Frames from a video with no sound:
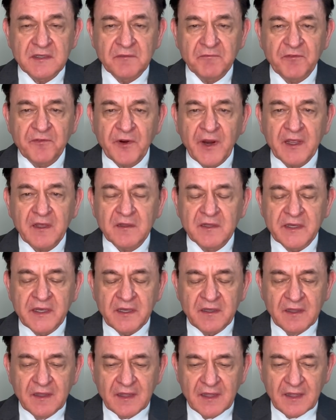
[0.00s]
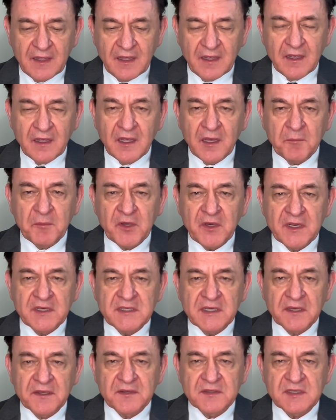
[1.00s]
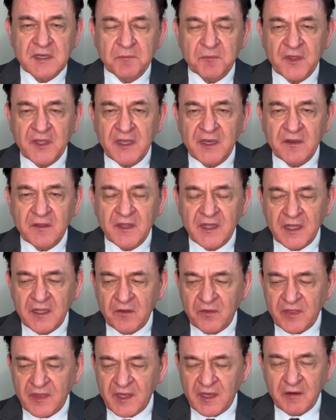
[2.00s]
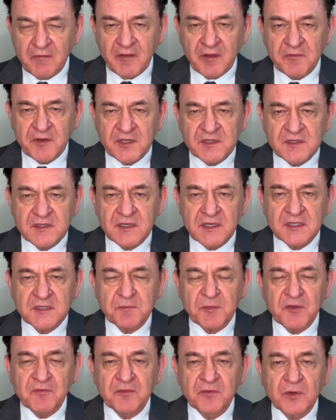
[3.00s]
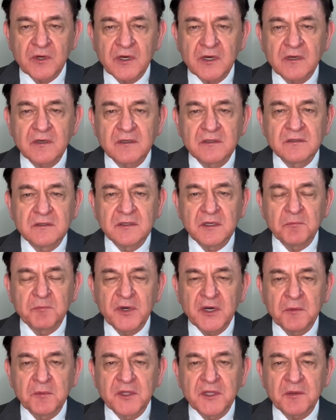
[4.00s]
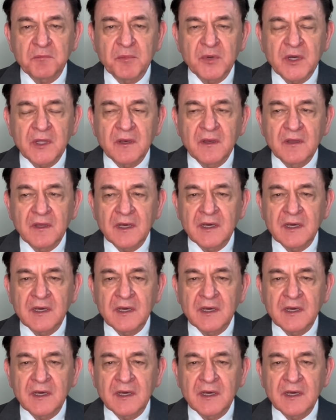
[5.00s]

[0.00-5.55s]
And frankly, I'm going to tell you something here that I don't think I've ever discussed before in public, but